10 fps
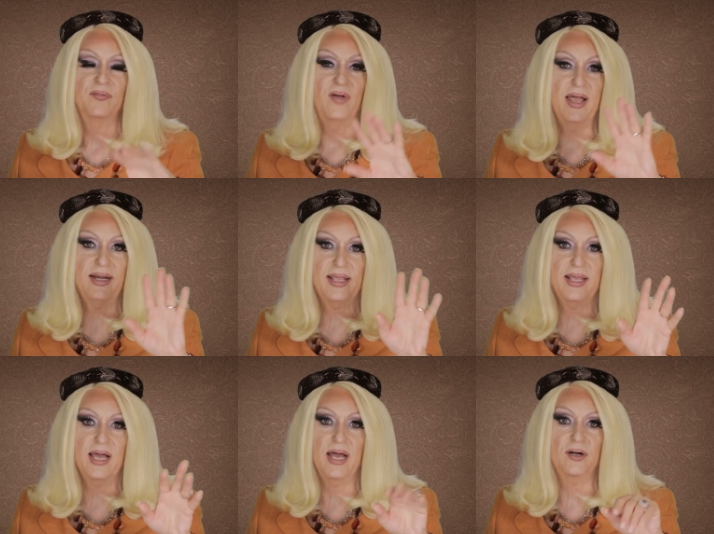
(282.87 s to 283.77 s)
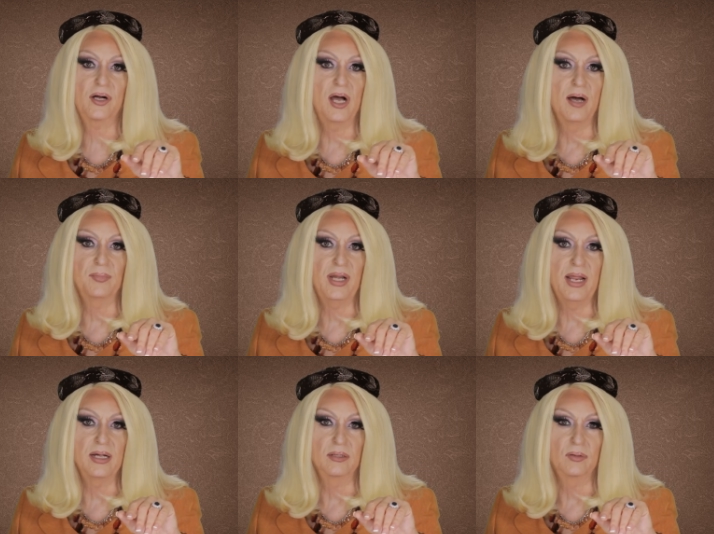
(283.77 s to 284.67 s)
Finally, he got her calmed
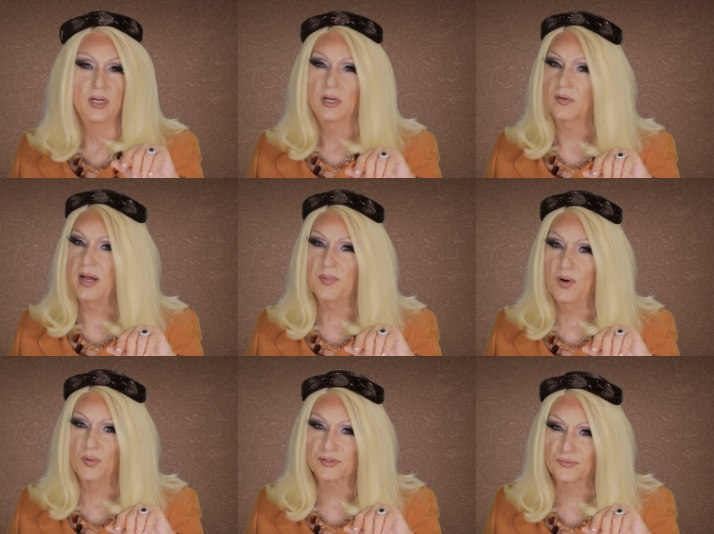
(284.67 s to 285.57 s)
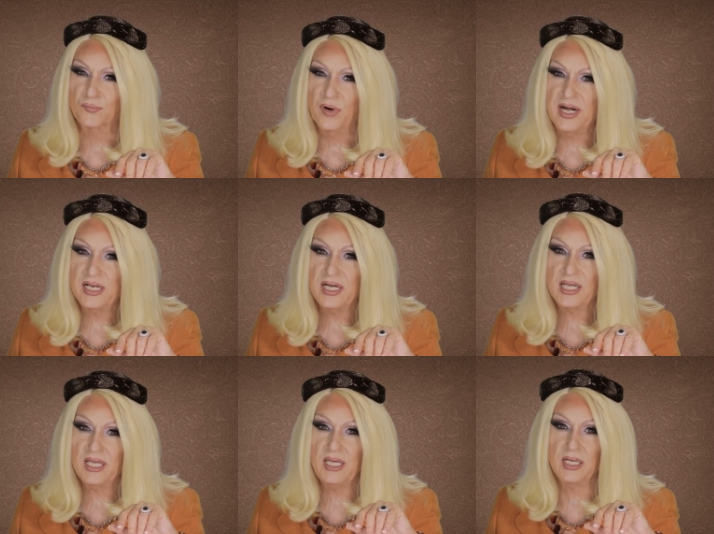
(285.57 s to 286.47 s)
down. Grandma was ready to
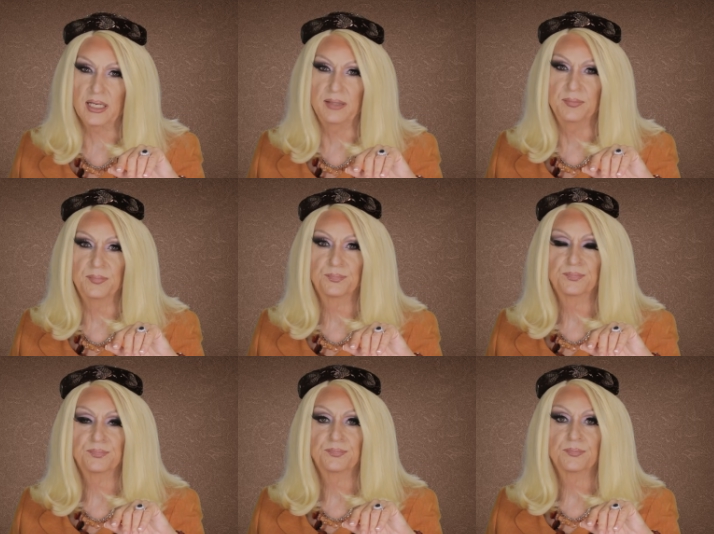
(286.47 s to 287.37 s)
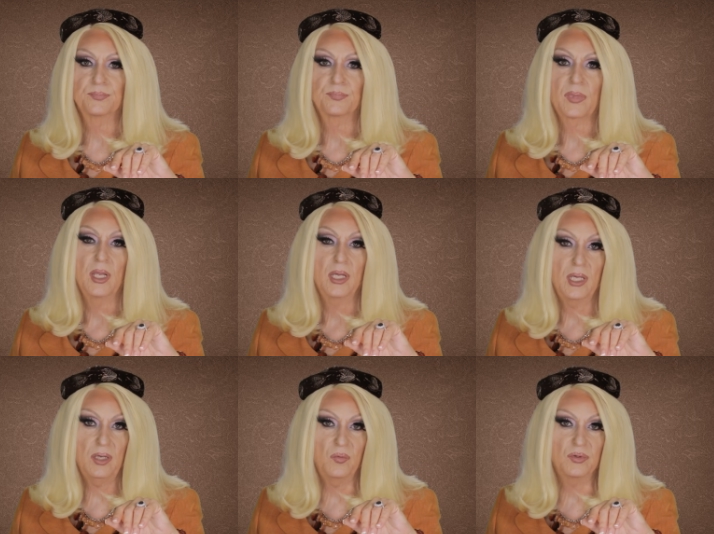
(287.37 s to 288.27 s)
kill him.
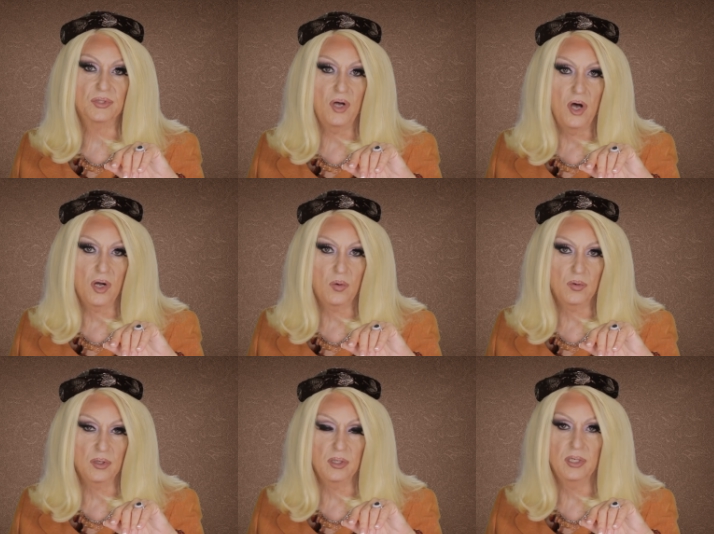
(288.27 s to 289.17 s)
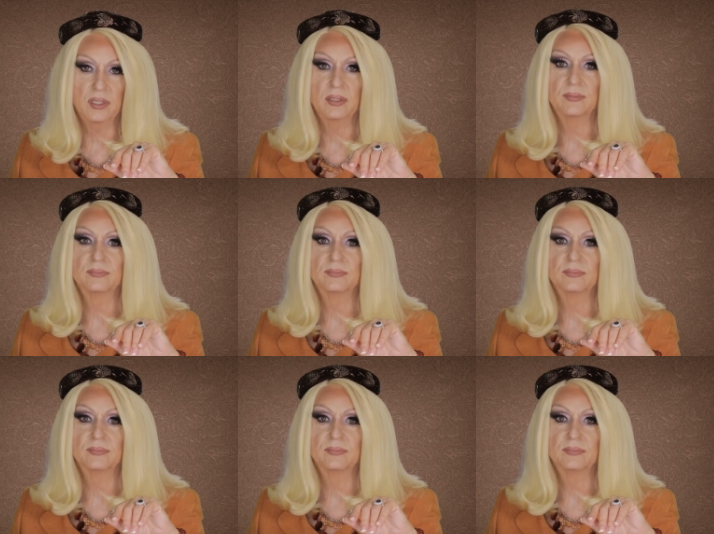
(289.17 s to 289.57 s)
It was awkward.